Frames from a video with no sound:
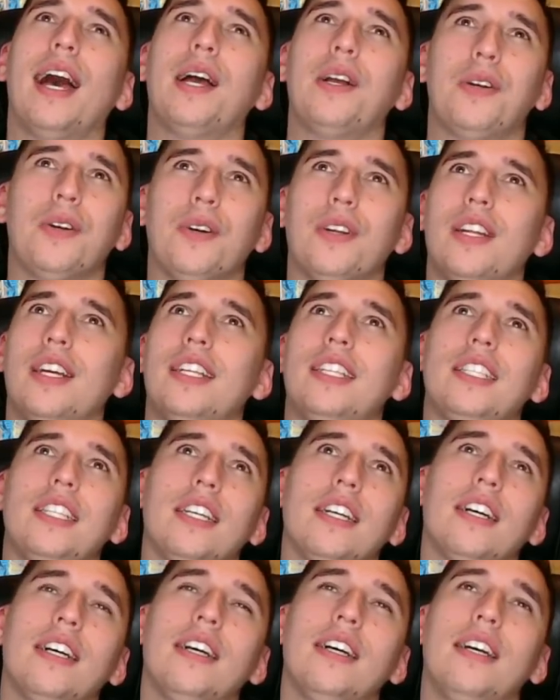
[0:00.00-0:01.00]
a good
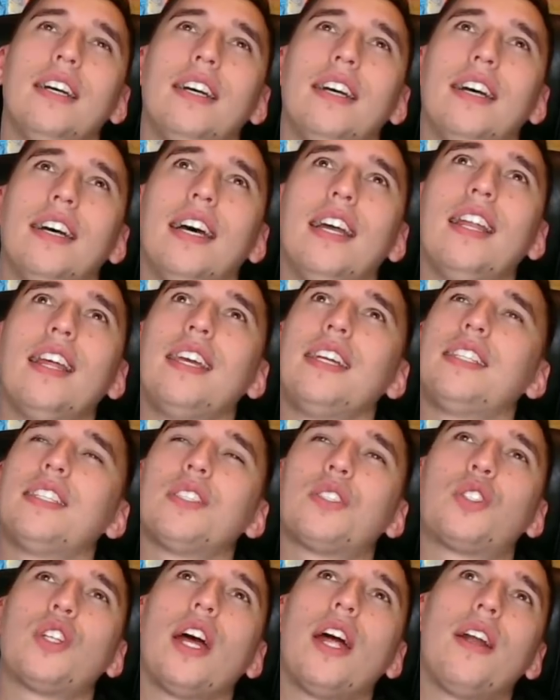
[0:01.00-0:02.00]
idea. And like,
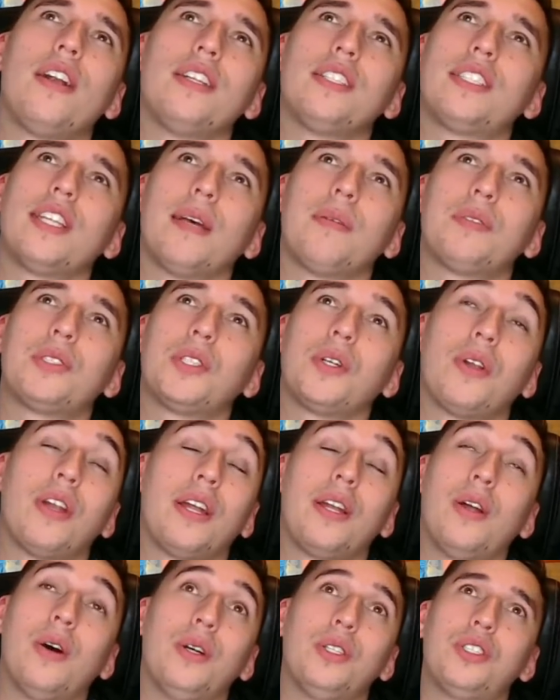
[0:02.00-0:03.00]
the start of this
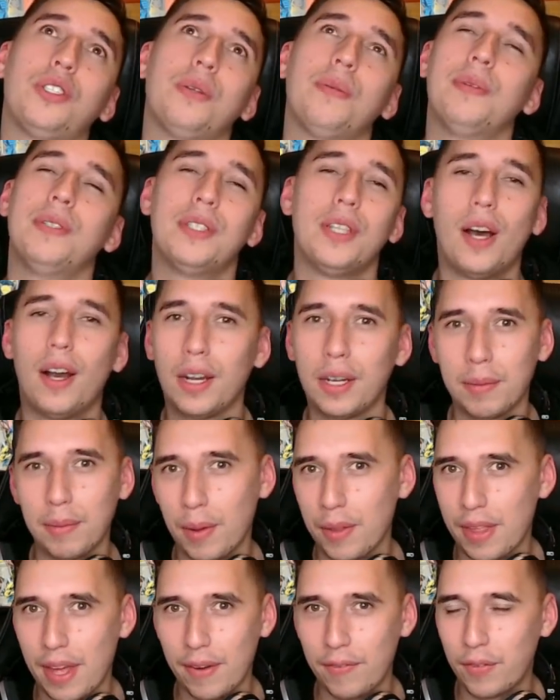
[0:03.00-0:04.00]
episode, I know I should have been talking
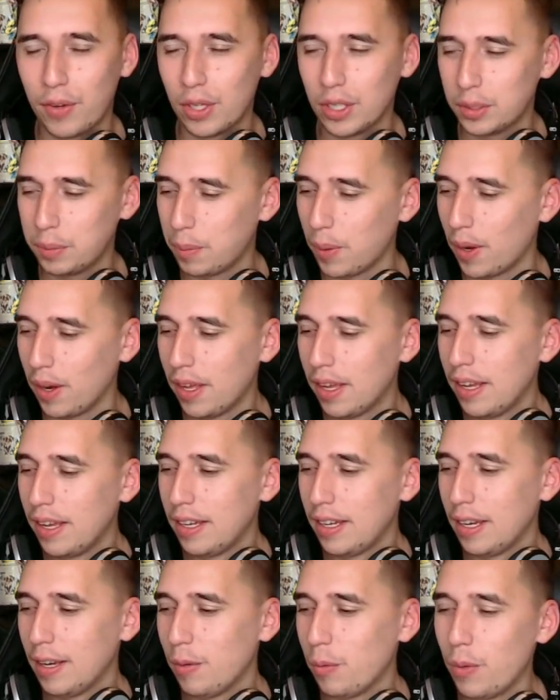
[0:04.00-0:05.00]
about that first, but
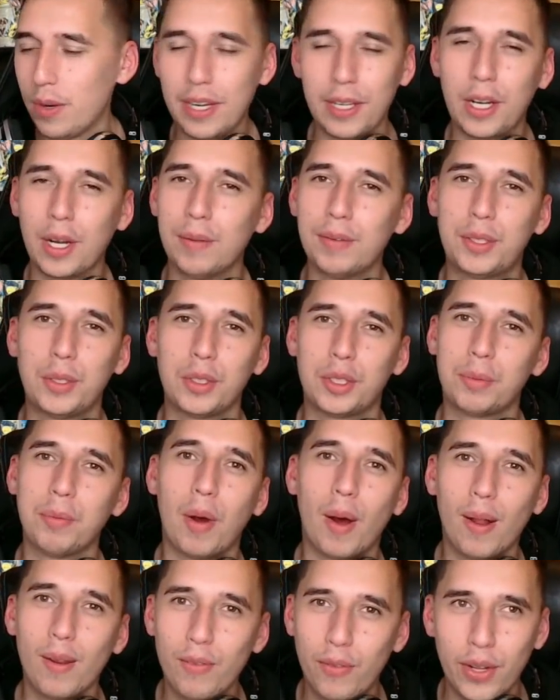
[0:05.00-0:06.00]
when they come to a
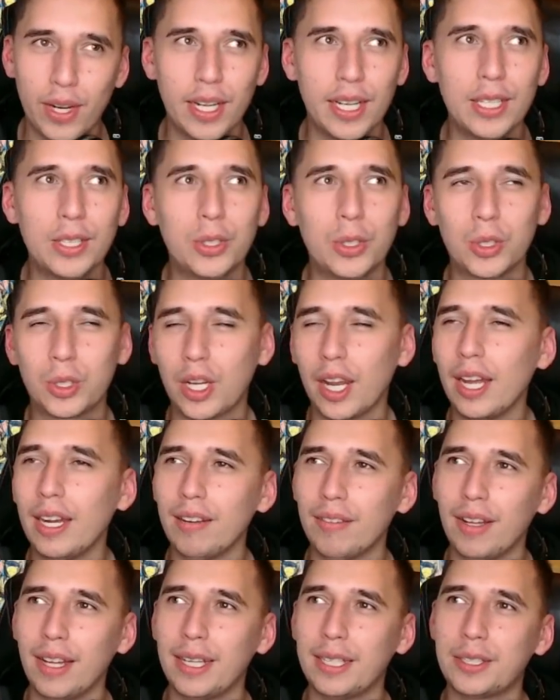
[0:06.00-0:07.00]
small village, it's
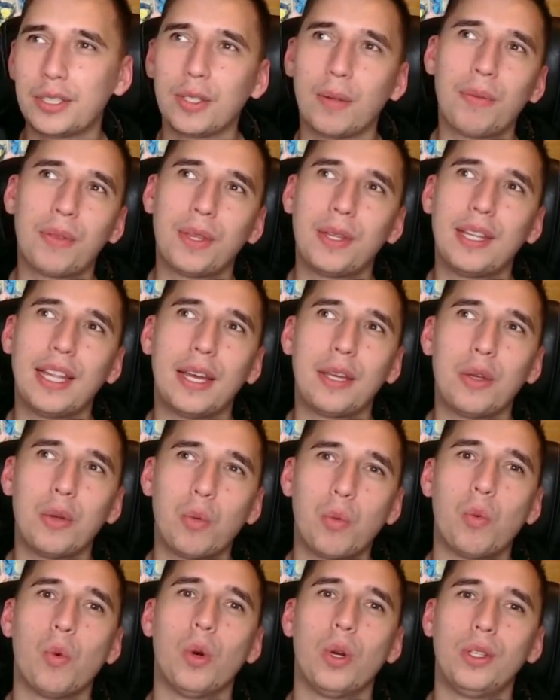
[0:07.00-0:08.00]
kind of like something that
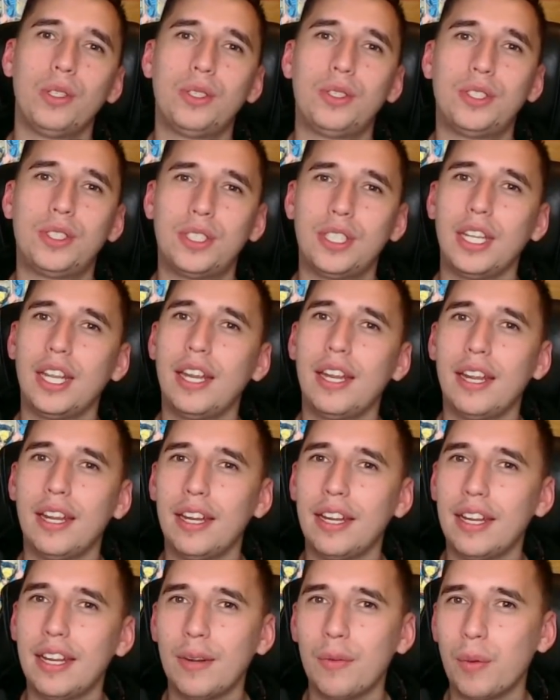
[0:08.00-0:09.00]
you would
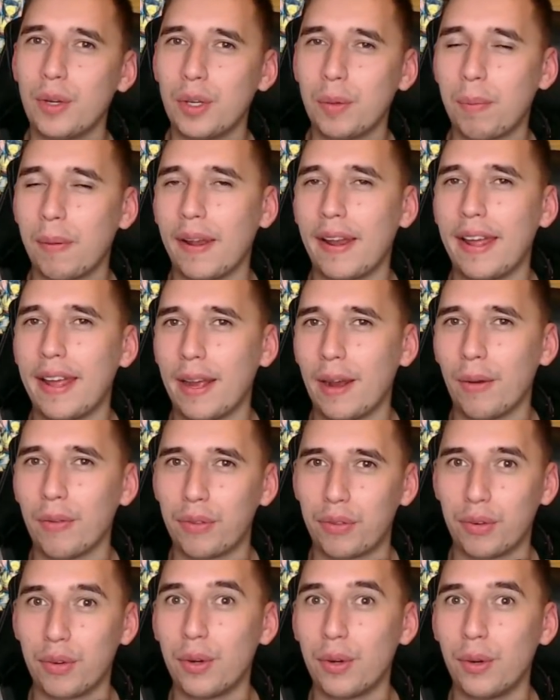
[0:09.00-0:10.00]
see when you play
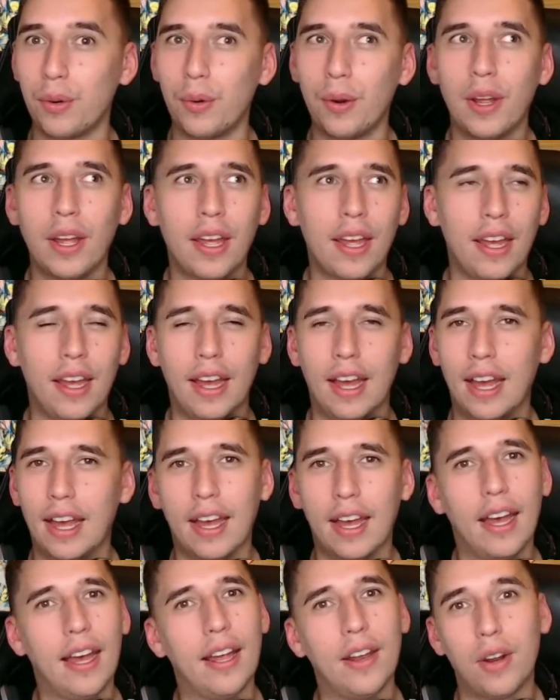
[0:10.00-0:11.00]
out through
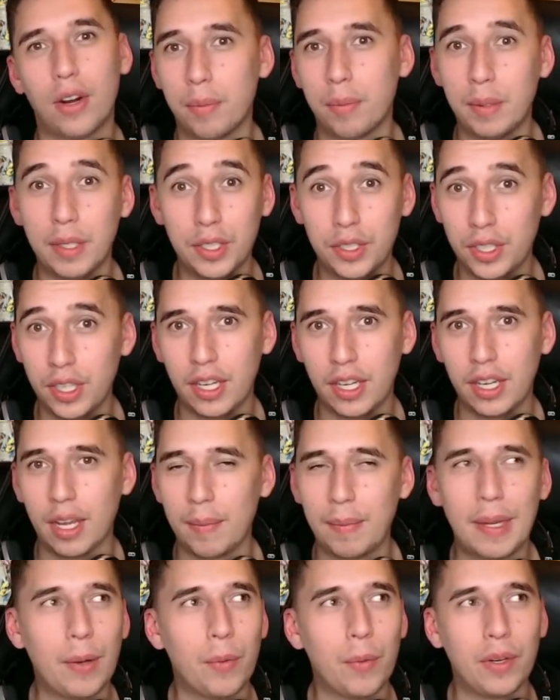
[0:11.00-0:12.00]
an RPG.
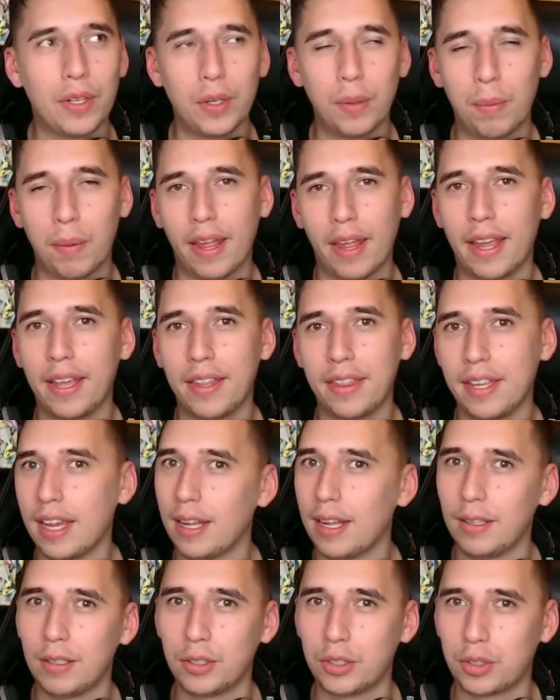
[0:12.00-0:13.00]
I mean, when you play
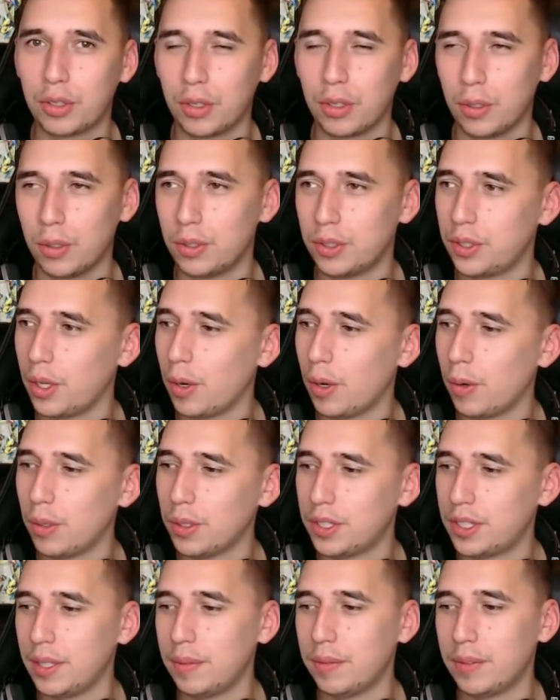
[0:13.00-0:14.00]
the Elder Scrolls, you
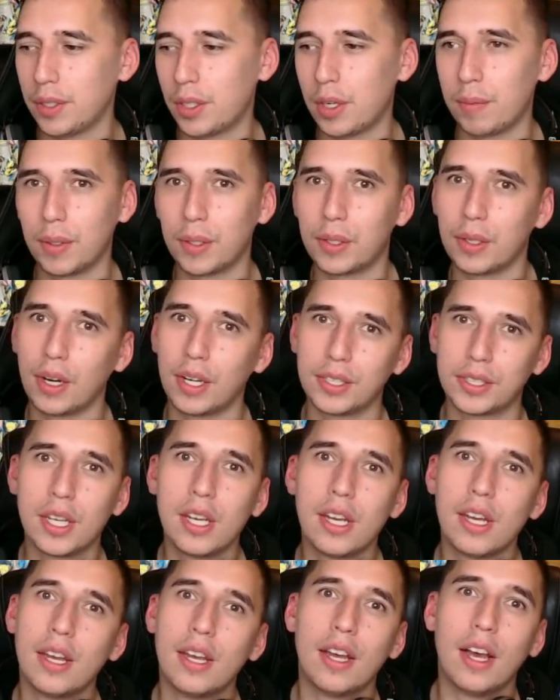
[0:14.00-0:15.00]
always seem to come
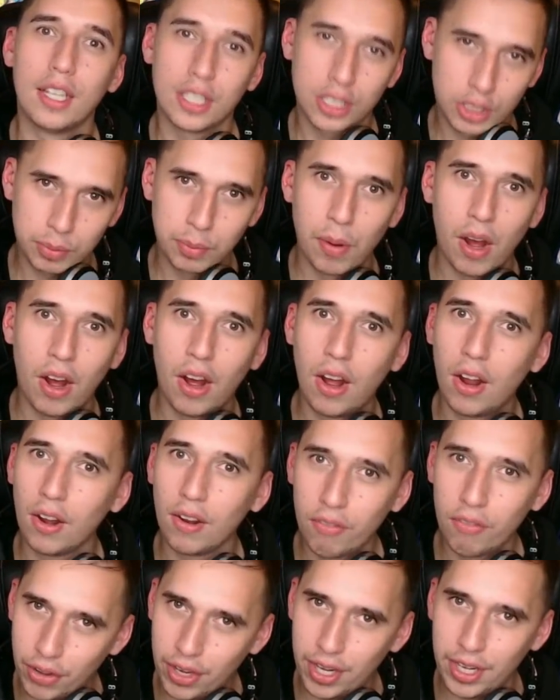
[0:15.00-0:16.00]
across a
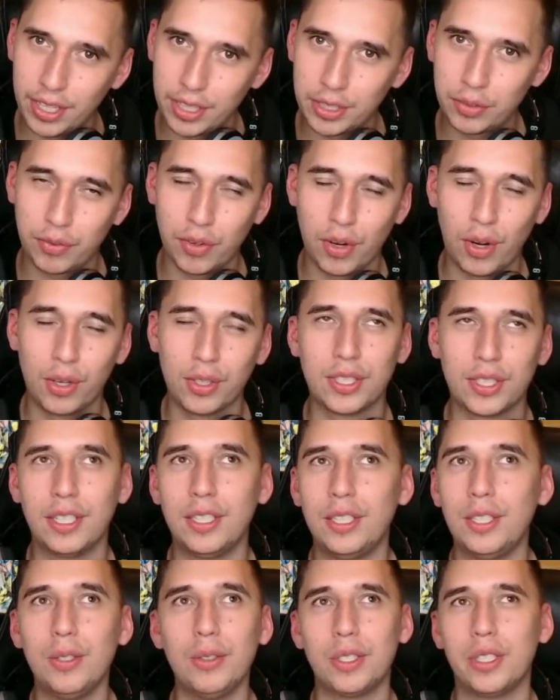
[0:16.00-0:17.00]
small village first,
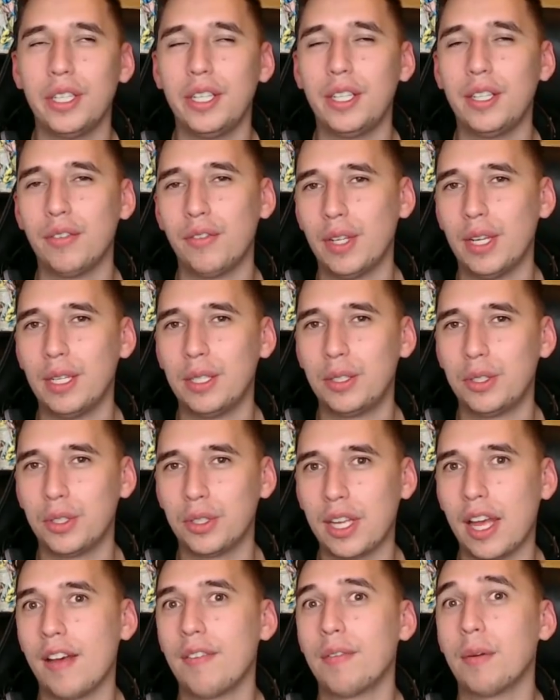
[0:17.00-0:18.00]
and usually the
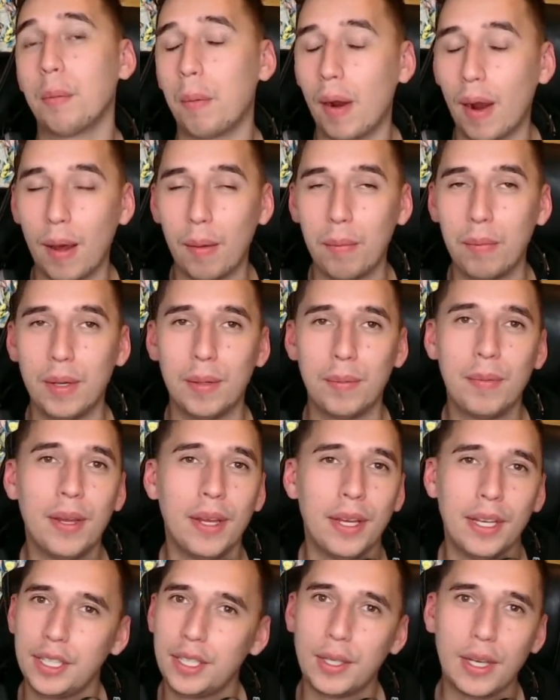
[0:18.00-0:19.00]
villagers have a problem.
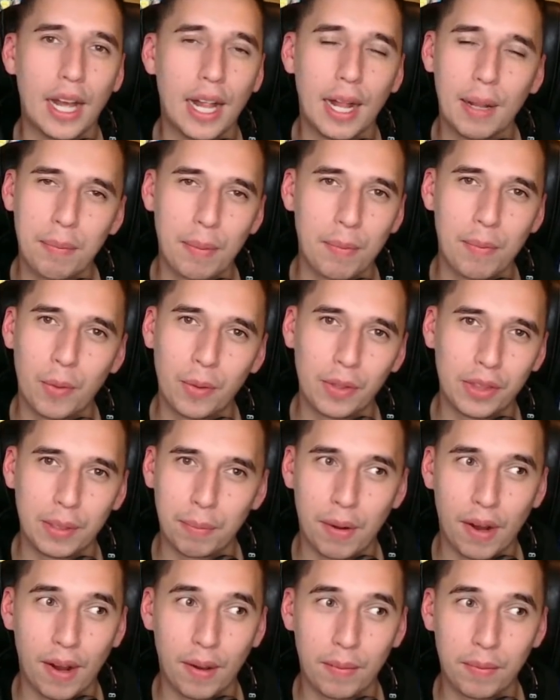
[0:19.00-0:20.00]
You help them with
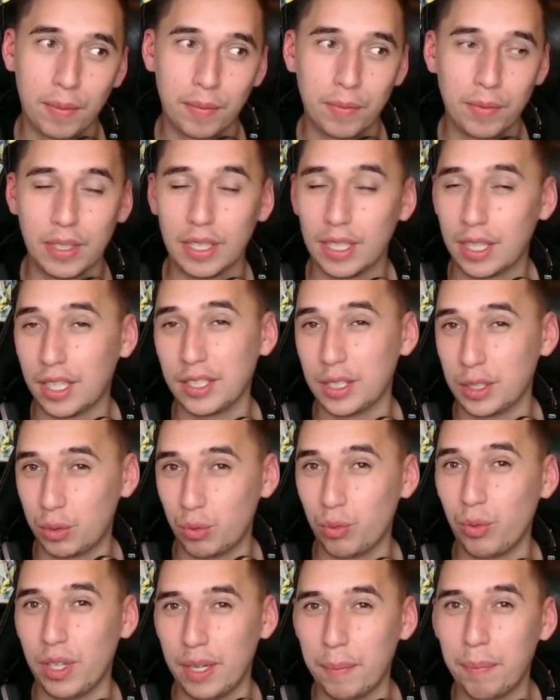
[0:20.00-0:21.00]
the problem, because
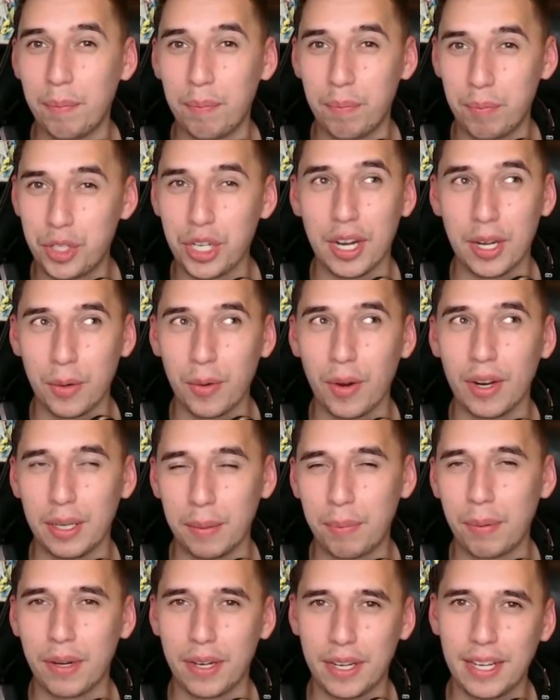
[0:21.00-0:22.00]
it's really
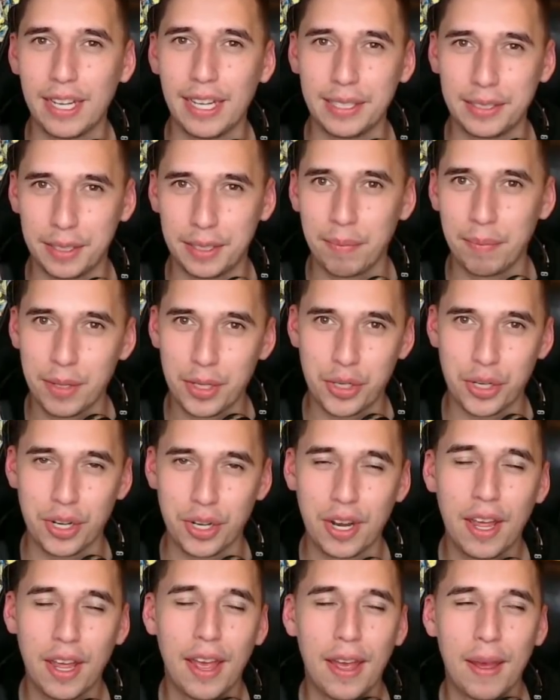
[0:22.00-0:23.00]
genuinely pretty easy
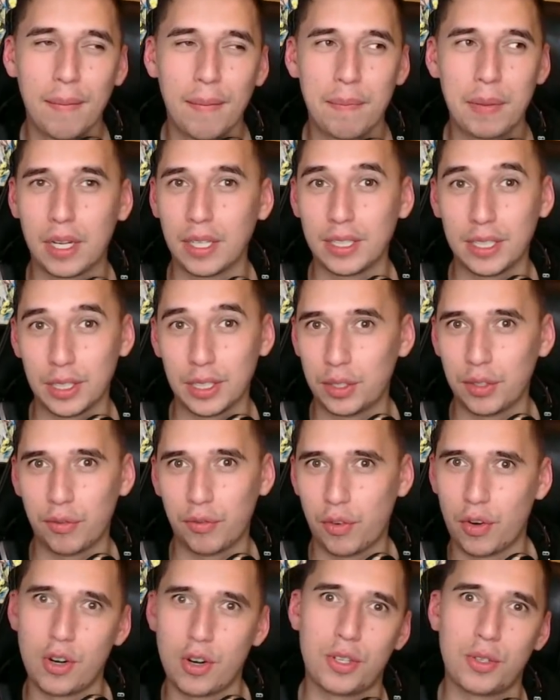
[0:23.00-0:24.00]
mission, because it's
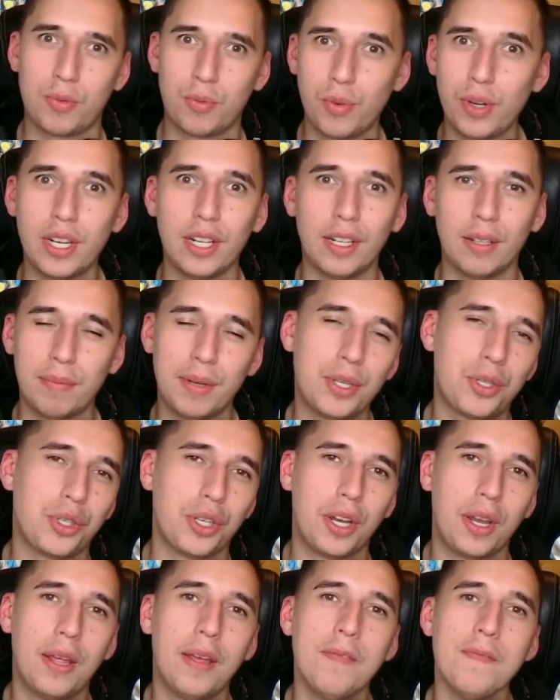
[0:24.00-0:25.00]
the first real
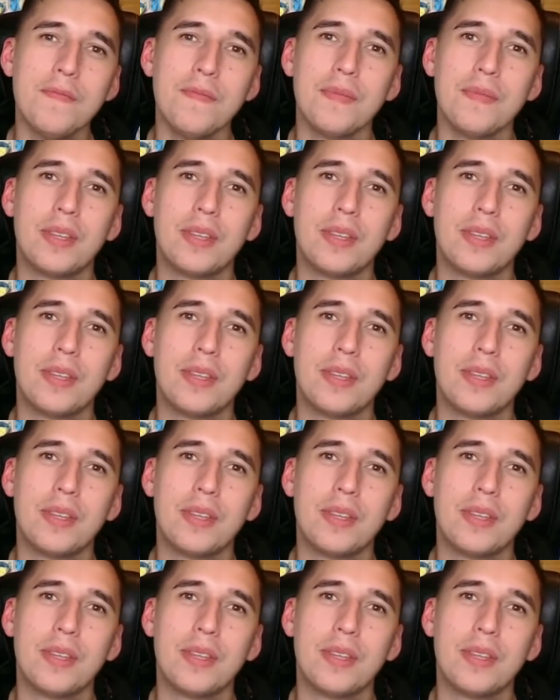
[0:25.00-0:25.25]
mission,